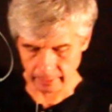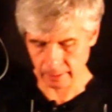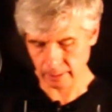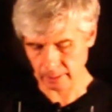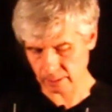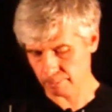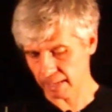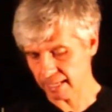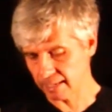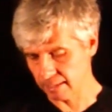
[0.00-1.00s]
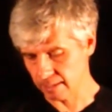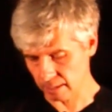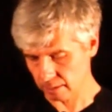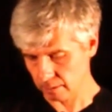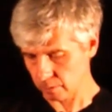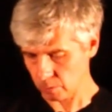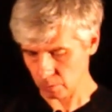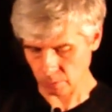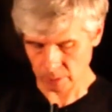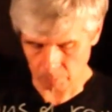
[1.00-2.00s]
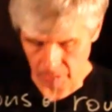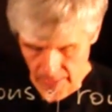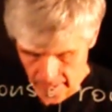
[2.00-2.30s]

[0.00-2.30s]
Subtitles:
is bilinear. So this means